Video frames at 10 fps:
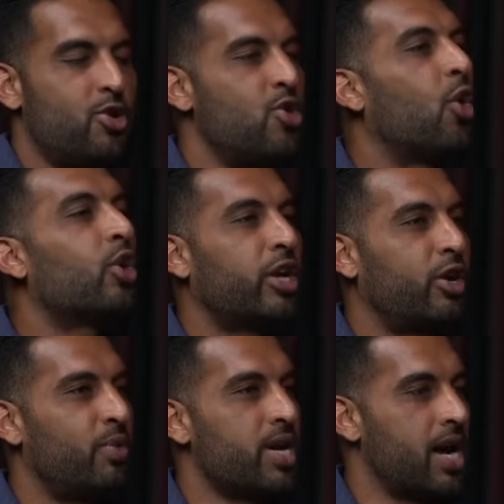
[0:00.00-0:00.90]
North
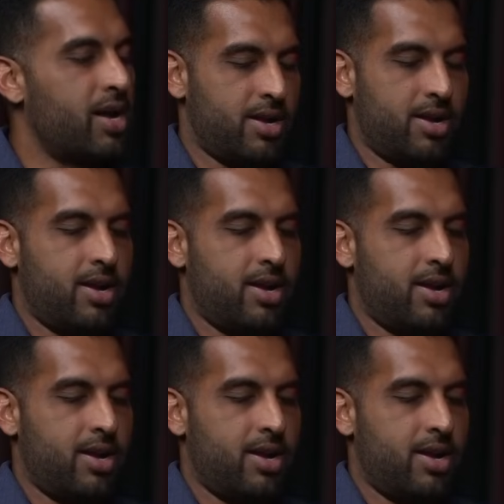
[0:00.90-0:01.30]
Korea,